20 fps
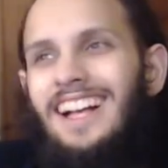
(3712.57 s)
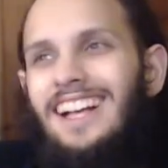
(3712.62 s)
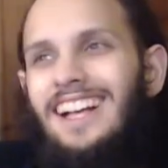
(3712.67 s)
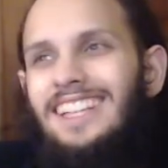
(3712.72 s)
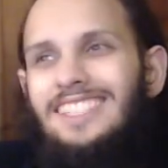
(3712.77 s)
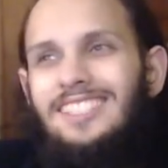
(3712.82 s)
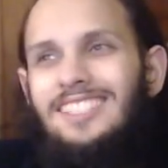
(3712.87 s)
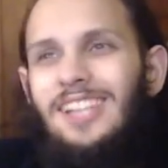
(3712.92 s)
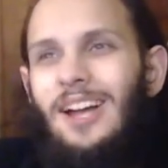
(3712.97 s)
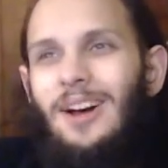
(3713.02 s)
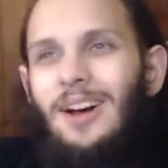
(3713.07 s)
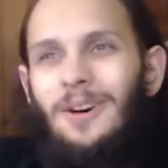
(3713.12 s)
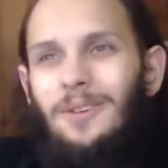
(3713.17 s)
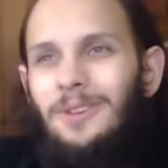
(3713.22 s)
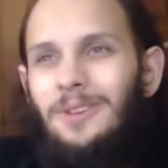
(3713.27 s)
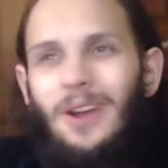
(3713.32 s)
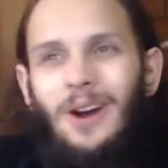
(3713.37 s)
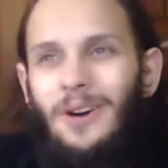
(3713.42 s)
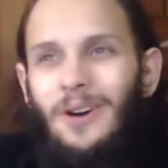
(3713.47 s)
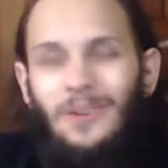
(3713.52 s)
So
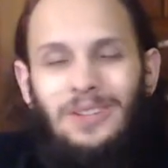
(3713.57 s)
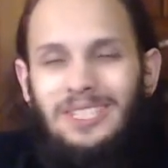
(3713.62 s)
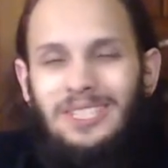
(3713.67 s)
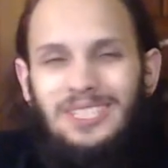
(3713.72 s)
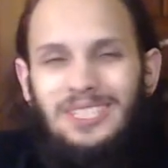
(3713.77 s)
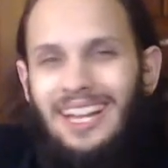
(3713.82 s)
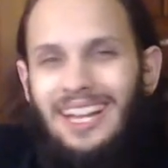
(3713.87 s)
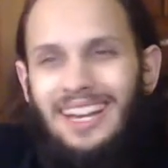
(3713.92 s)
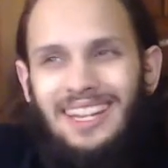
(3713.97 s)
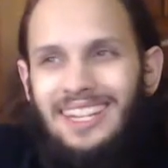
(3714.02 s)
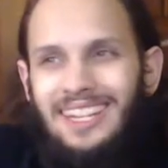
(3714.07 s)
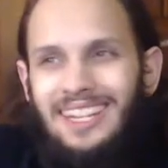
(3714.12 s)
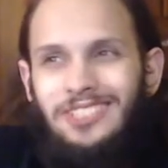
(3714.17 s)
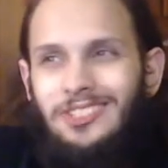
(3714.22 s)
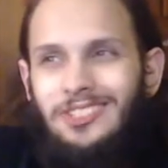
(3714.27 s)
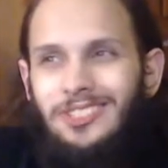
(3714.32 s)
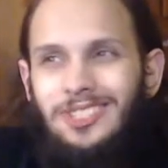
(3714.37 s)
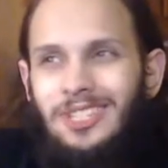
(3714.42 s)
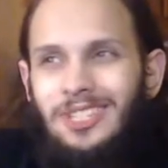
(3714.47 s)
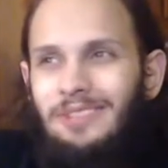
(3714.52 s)
no, he's not an
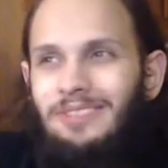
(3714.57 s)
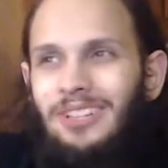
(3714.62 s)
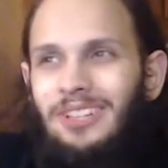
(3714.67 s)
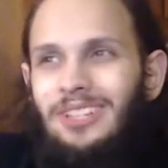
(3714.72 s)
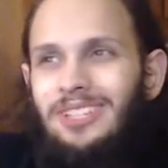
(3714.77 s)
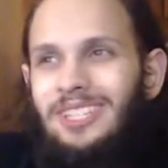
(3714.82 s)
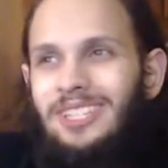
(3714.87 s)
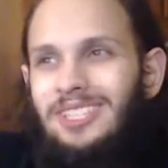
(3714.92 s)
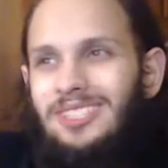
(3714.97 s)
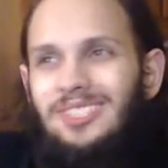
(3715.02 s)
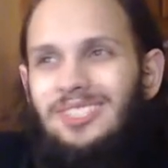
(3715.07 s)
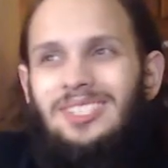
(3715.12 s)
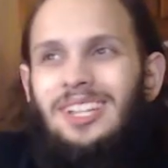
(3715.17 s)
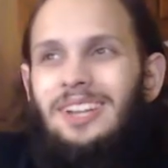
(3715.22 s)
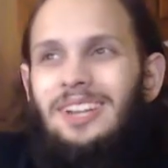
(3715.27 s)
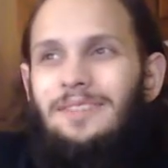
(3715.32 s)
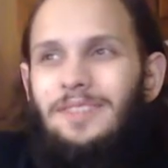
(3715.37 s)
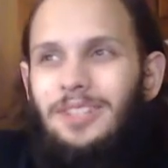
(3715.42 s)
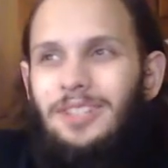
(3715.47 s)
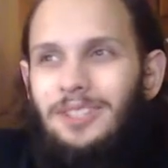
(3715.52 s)
interesting villain because he's
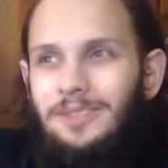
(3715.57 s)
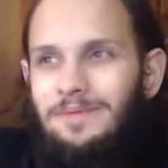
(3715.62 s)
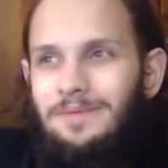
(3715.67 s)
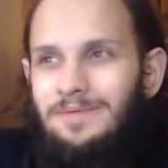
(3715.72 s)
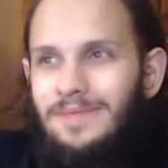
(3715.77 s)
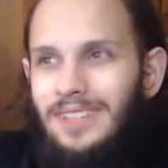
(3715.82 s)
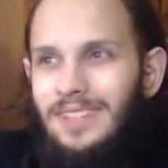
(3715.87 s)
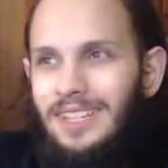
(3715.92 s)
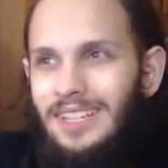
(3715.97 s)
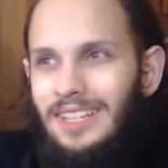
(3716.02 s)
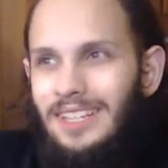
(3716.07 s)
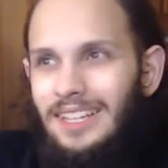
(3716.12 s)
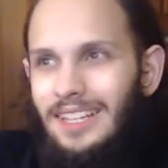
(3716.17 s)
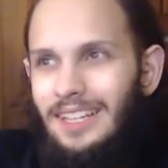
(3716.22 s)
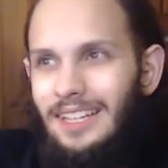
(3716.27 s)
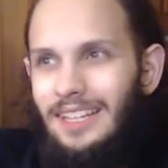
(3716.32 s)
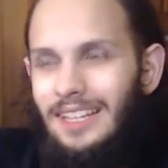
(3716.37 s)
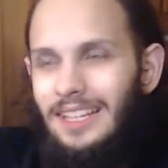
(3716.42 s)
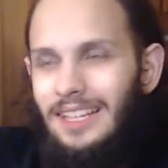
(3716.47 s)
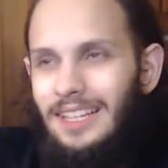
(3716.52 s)
not a villain.
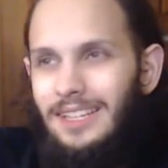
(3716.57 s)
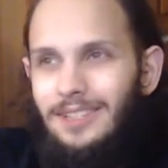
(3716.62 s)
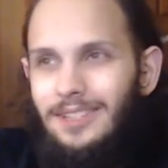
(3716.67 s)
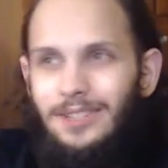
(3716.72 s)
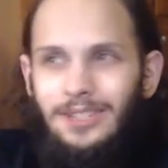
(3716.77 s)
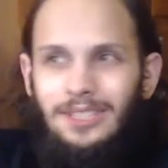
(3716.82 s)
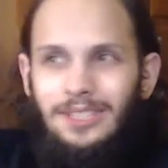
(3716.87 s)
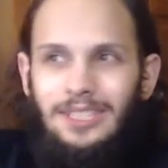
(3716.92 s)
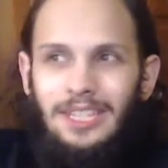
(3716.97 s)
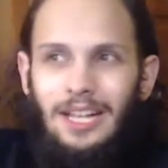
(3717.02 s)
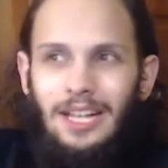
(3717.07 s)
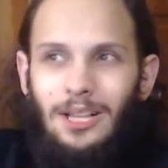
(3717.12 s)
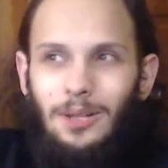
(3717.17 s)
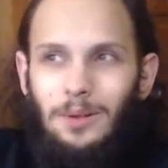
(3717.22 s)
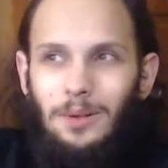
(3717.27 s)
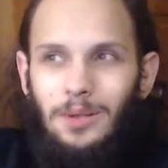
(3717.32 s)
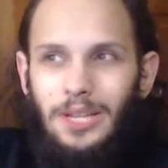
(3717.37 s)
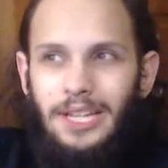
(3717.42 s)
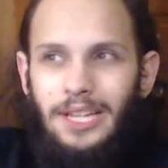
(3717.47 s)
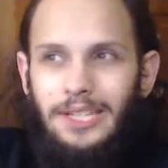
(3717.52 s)
Could a
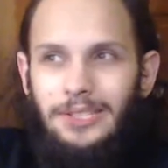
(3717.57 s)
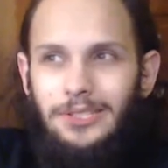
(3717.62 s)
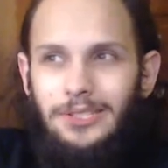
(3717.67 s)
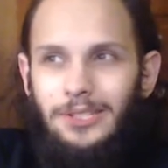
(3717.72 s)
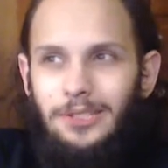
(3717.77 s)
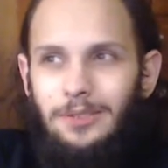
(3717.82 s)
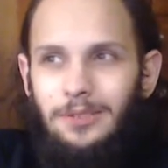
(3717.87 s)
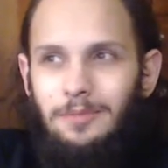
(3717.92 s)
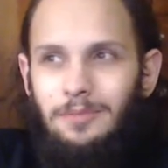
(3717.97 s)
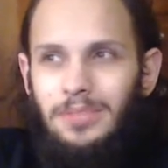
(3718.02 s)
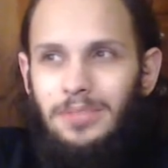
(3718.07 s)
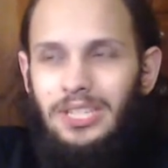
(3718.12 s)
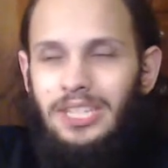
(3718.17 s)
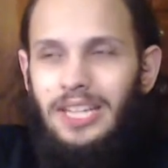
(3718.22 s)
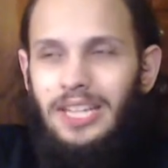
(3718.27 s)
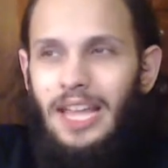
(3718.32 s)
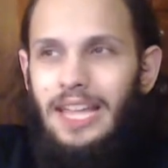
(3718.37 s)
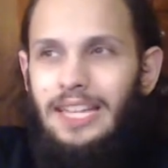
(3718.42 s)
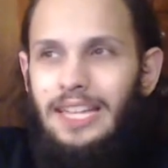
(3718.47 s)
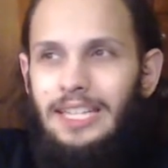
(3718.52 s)
Yellow Lantern
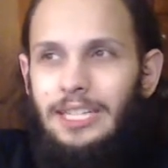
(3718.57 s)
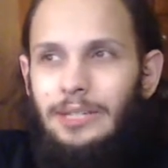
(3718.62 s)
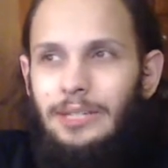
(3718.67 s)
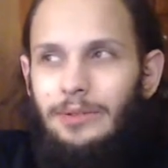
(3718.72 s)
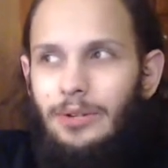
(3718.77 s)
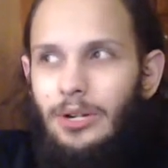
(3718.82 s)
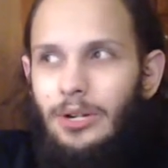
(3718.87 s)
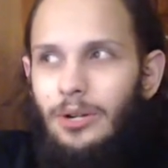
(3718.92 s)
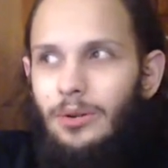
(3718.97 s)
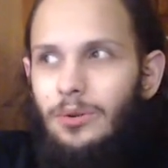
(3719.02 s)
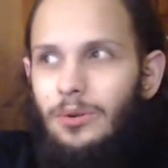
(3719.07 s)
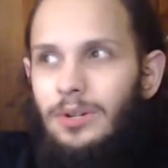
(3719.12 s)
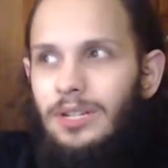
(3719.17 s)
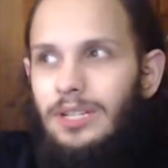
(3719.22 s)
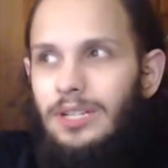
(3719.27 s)
be a hero?